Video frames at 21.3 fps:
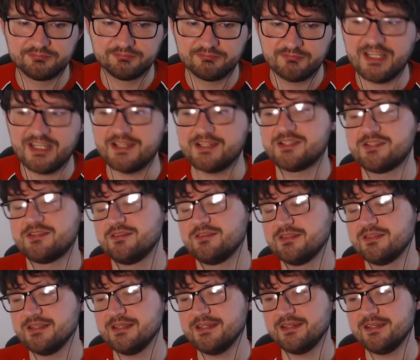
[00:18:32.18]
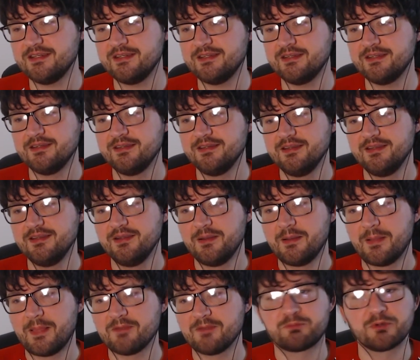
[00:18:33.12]
Yes,
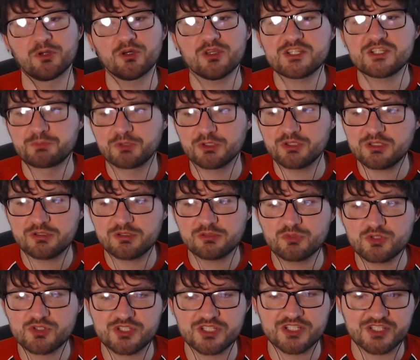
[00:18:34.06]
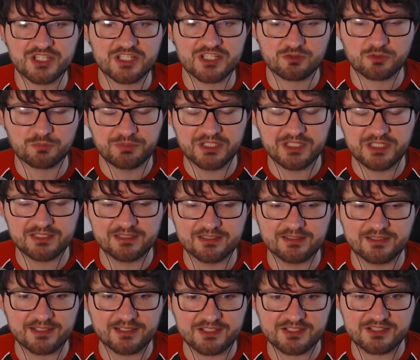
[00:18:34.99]
it's probably their most successful period in
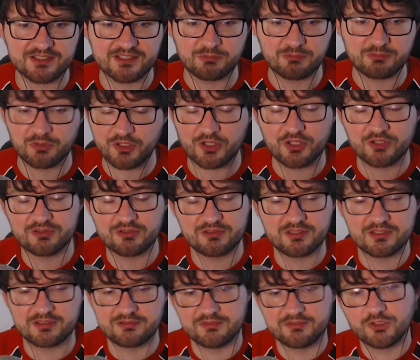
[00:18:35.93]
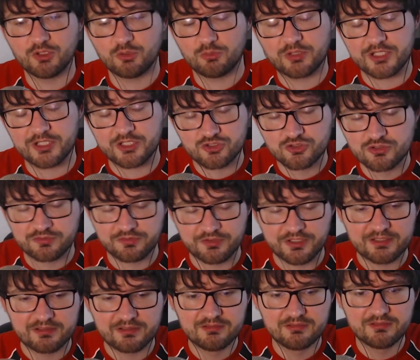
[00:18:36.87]
their history. They've not won a
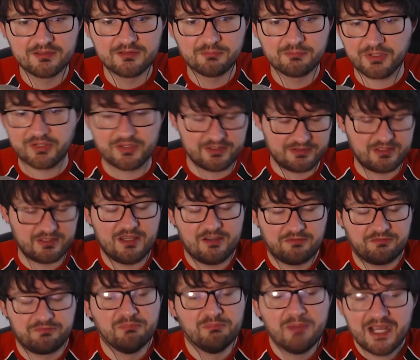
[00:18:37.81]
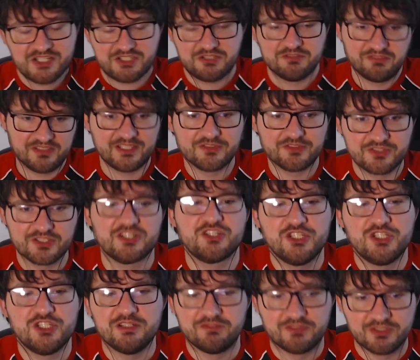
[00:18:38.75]
trophy, but they have massively
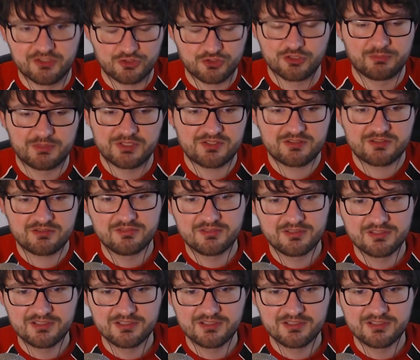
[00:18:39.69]
underachieved at tournaments.